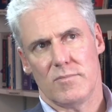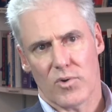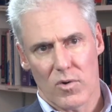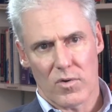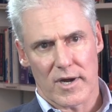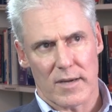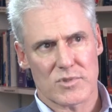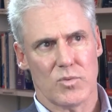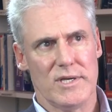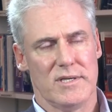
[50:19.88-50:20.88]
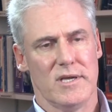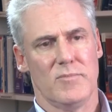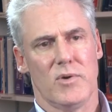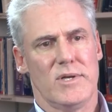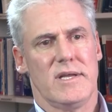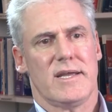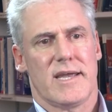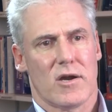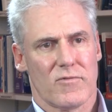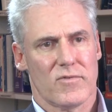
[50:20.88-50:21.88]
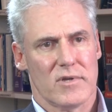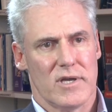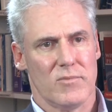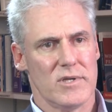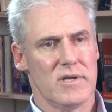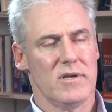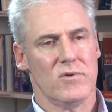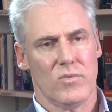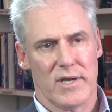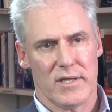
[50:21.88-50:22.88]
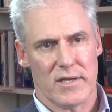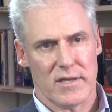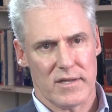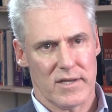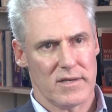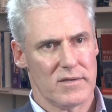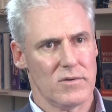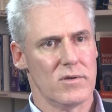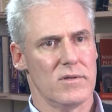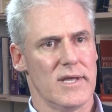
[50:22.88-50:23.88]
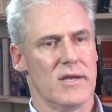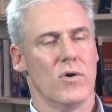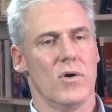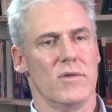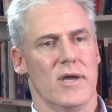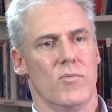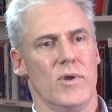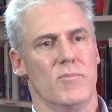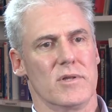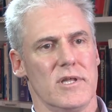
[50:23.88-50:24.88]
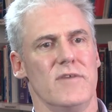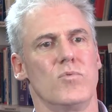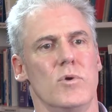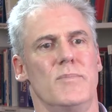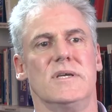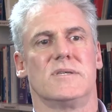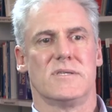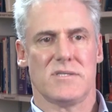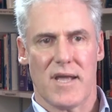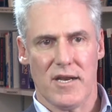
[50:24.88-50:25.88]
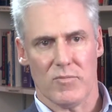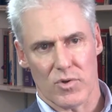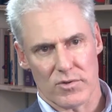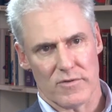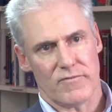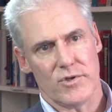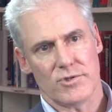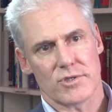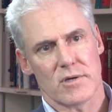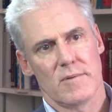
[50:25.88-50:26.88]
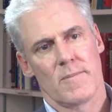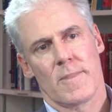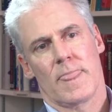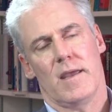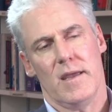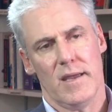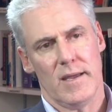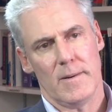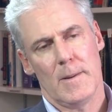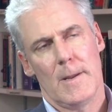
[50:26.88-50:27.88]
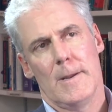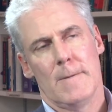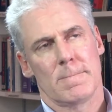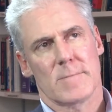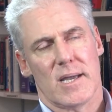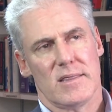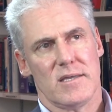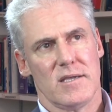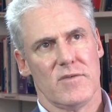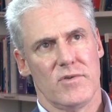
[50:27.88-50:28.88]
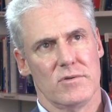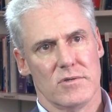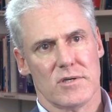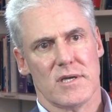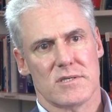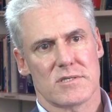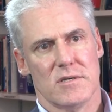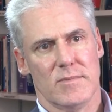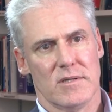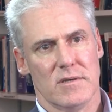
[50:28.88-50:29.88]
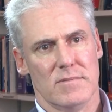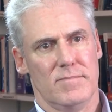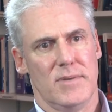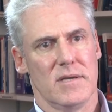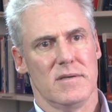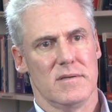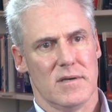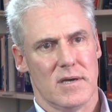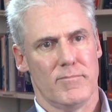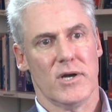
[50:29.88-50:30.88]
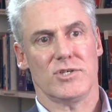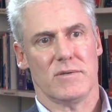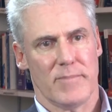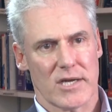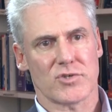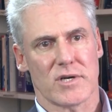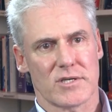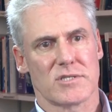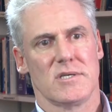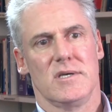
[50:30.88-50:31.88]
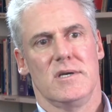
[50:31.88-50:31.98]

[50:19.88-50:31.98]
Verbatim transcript: programs. We did, but we did it carefully, and we did it in a way that we believed would be sustainable in the future. And I think if you look at some of the big budget metrics